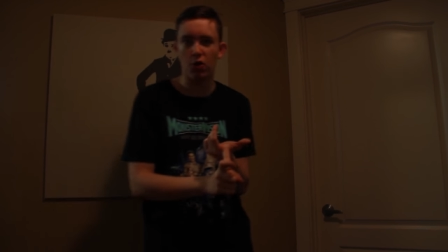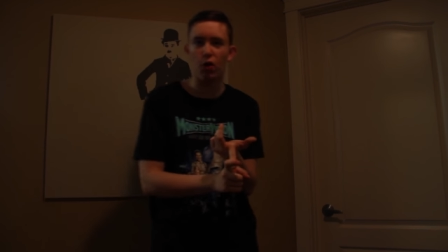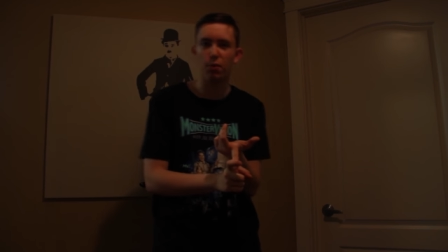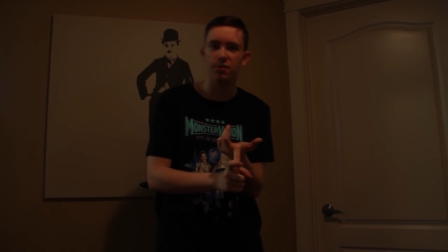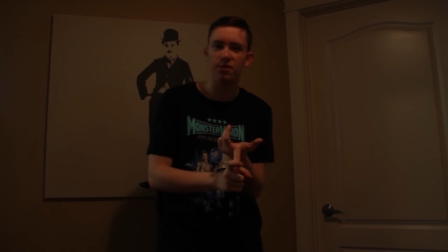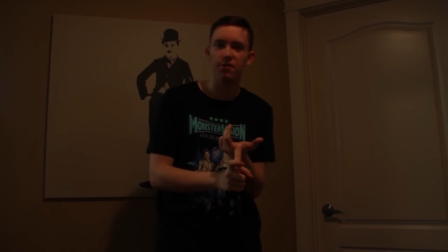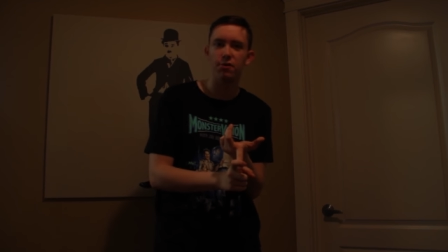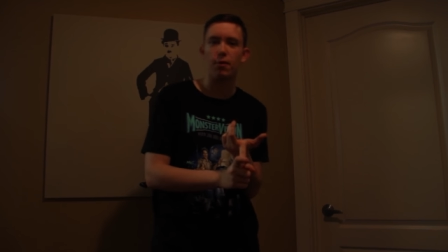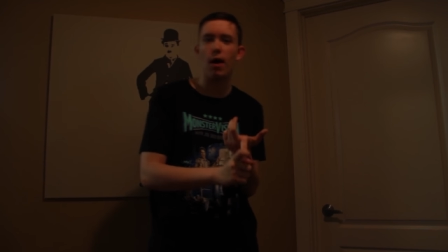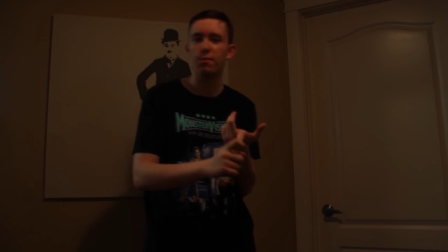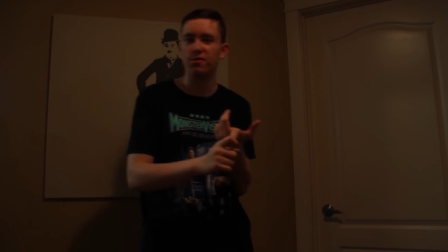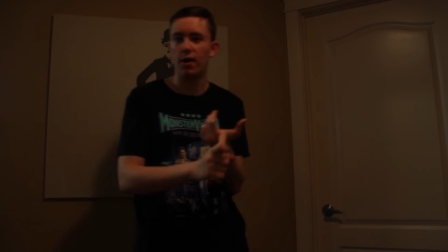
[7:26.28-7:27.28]
Corpses, the
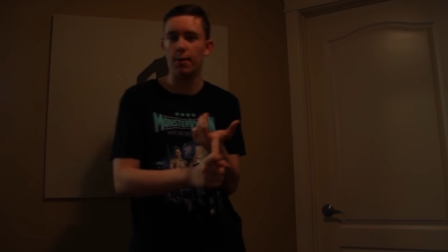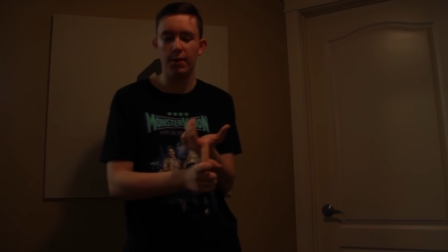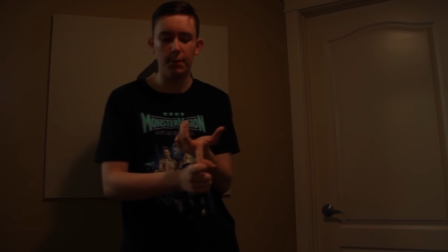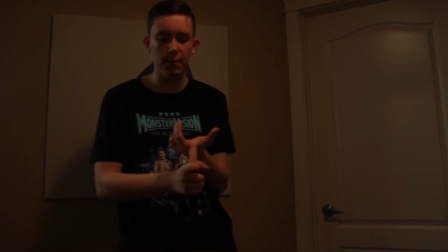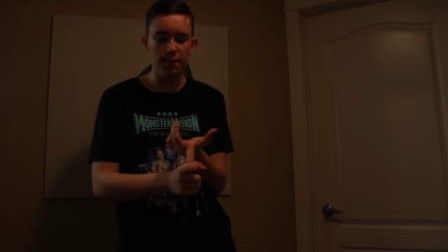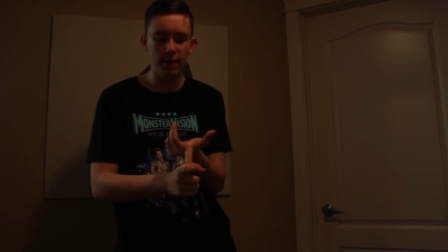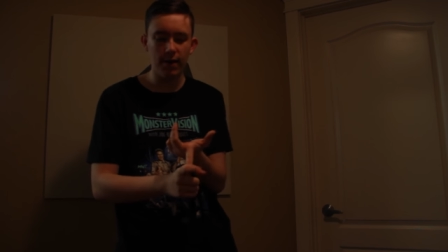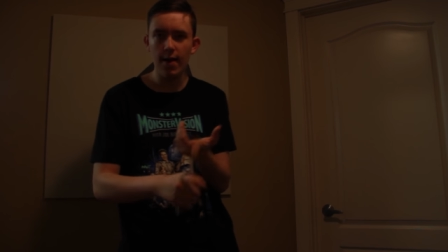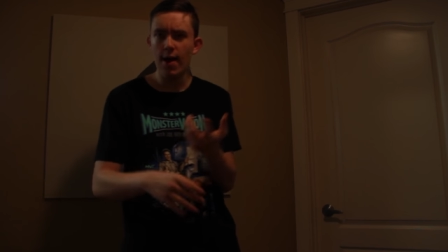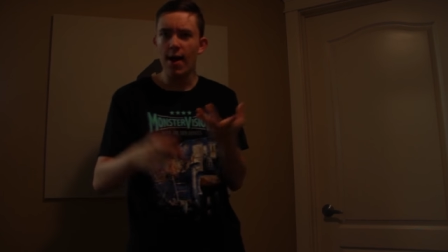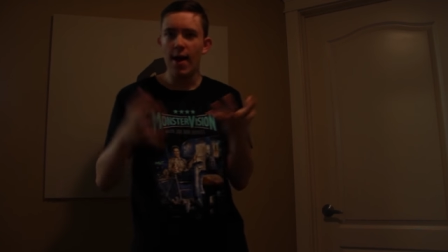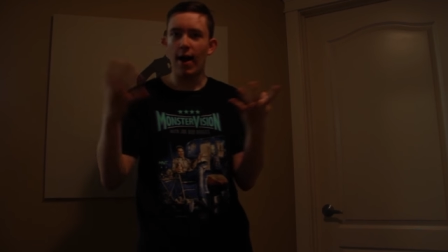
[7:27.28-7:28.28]
Rob Zombie movie
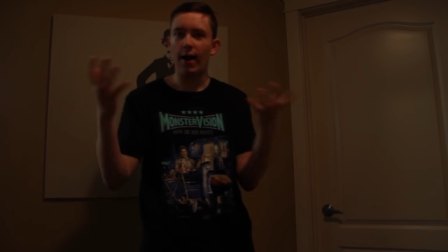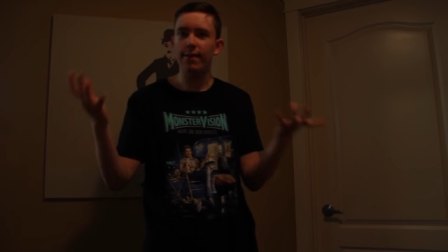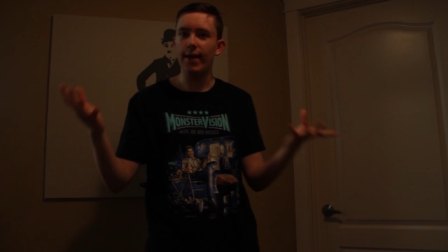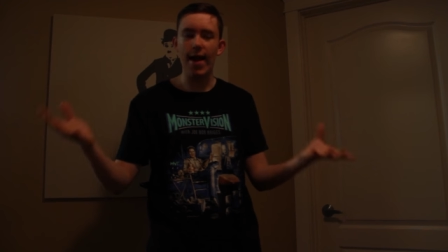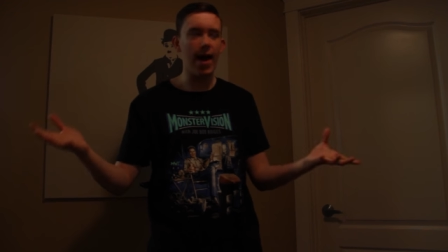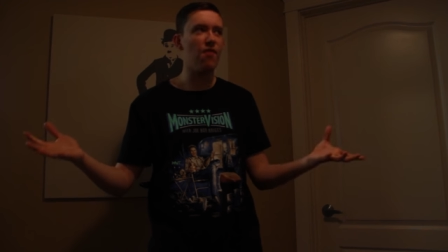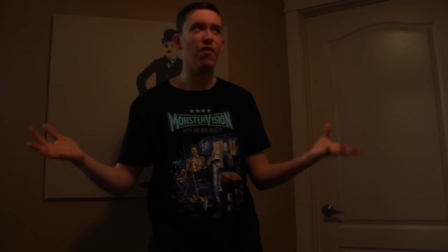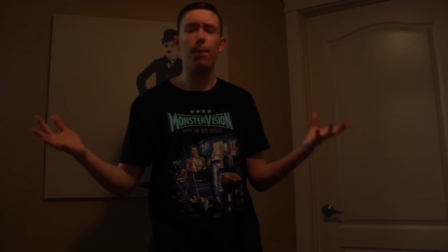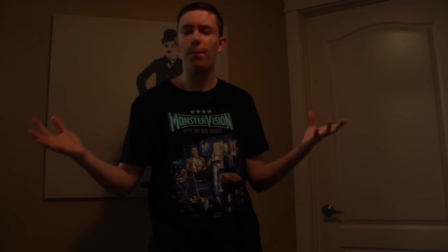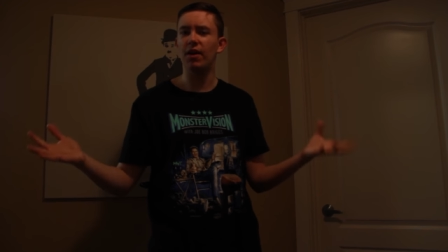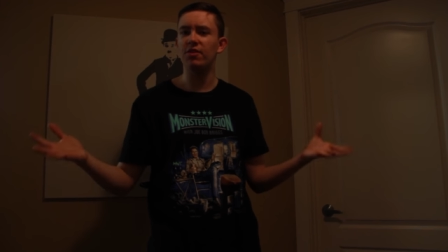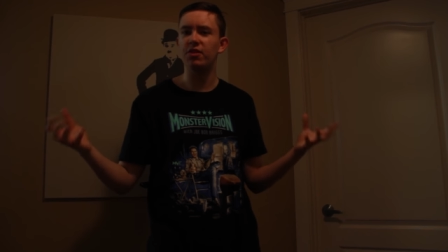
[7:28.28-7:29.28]
they have a
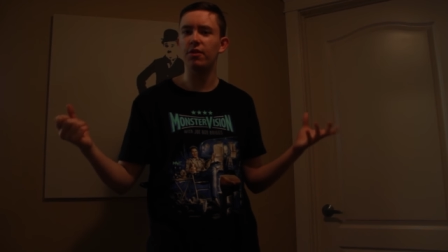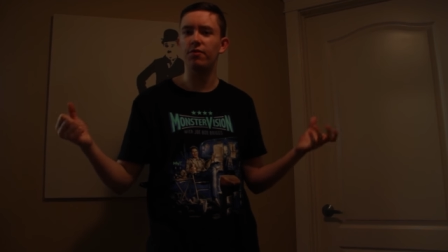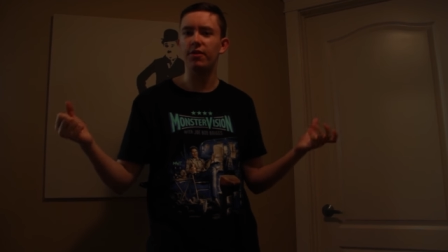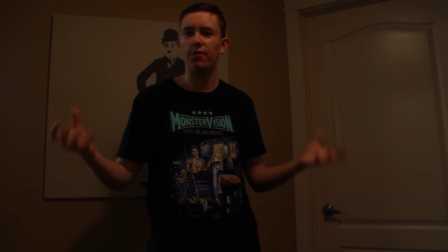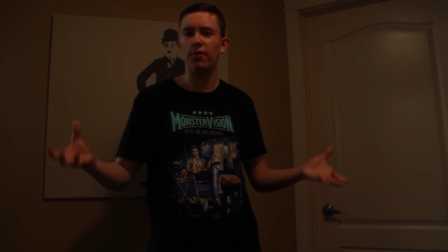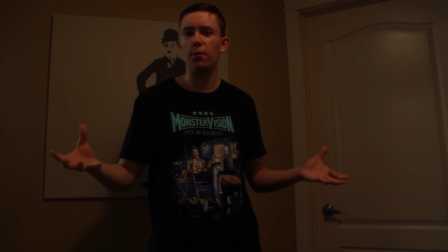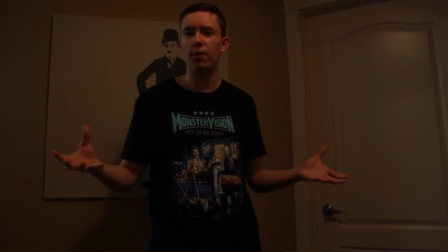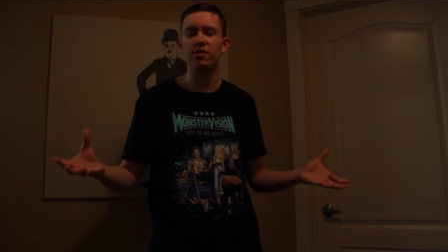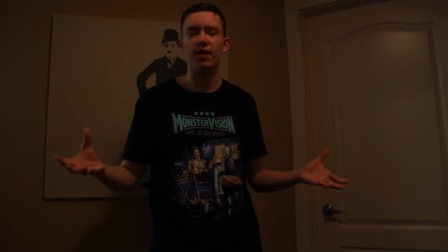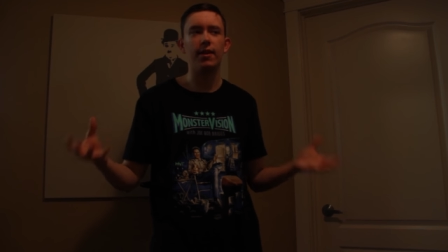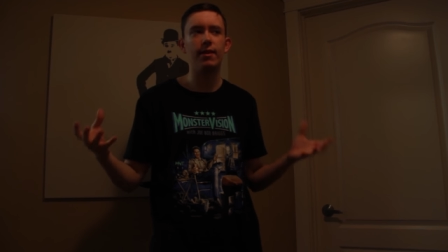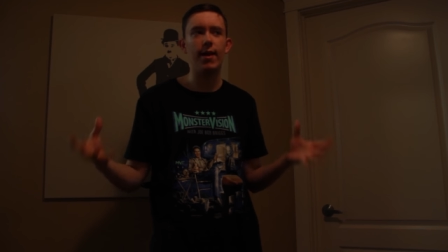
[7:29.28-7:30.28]
bunch of different ones
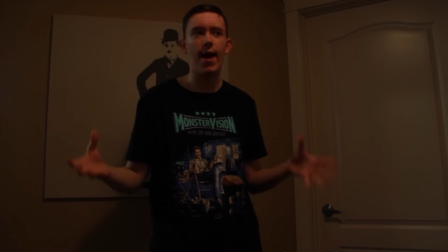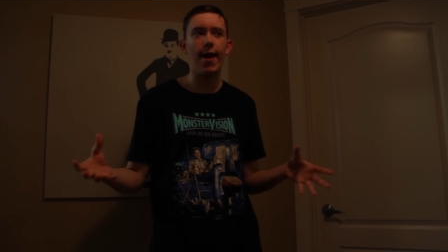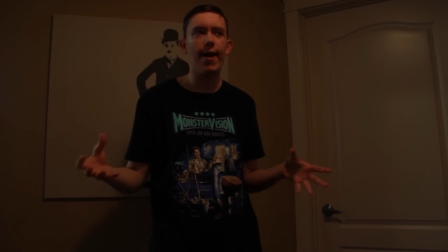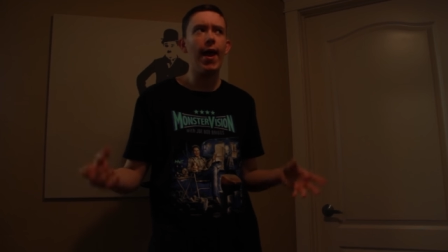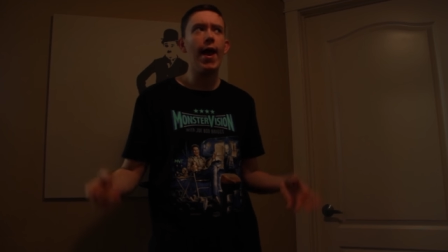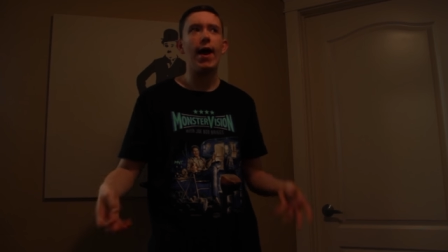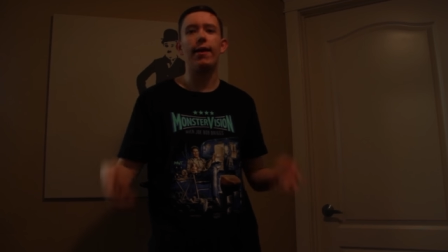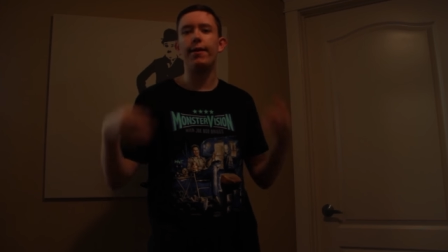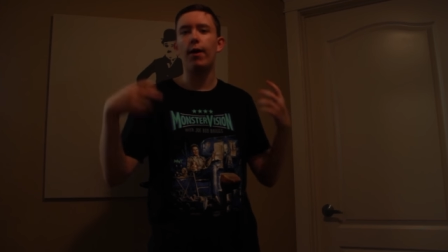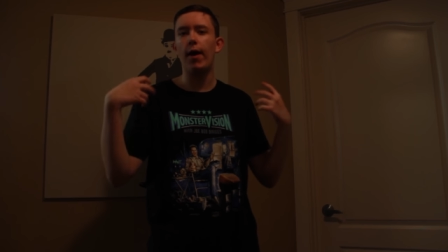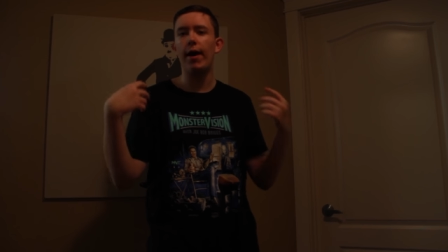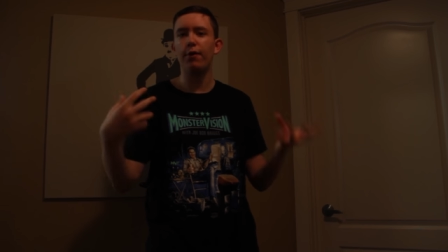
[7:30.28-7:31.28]
like that and i
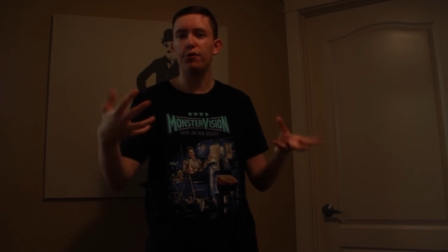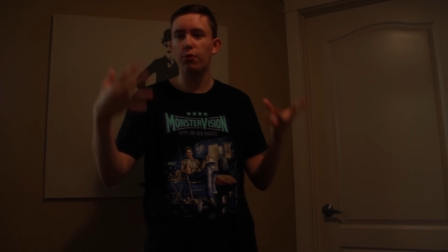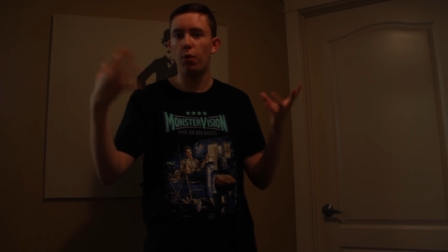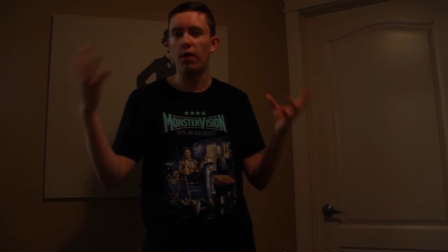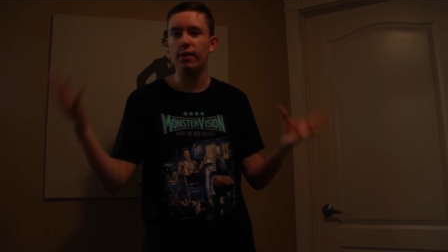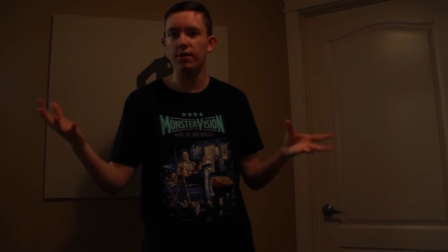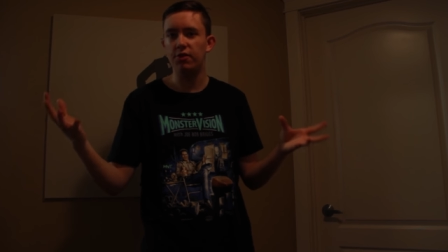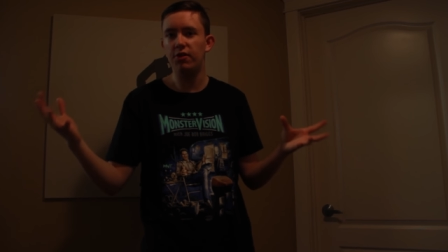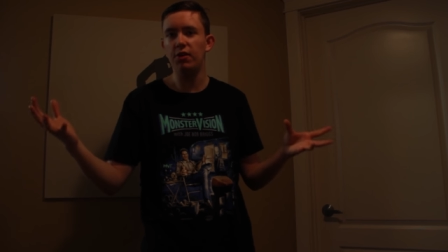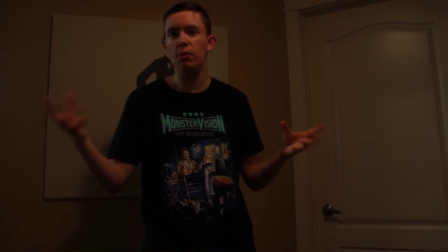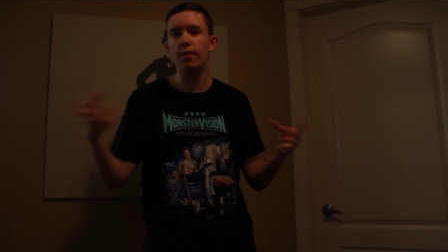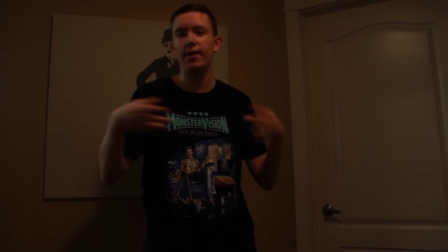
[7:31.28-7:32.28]
know house one and
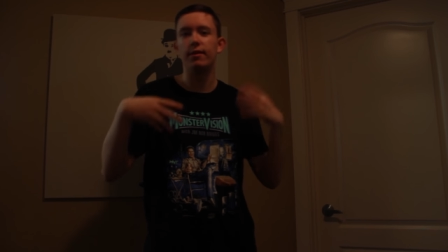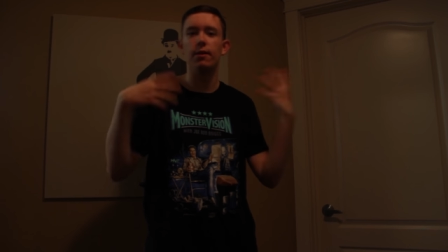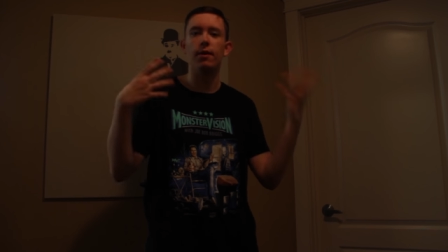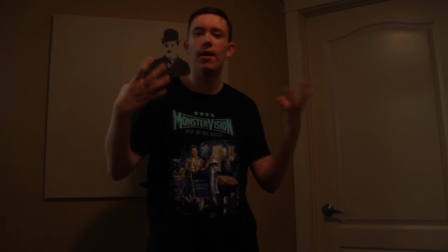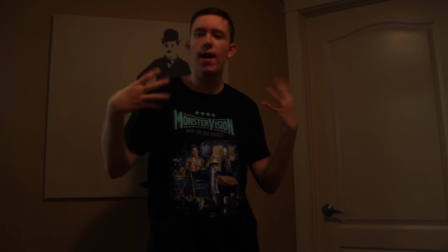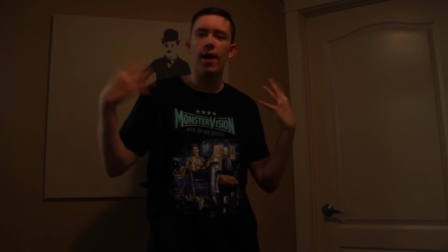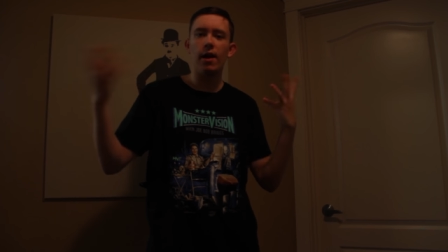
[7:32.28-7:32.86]
two like the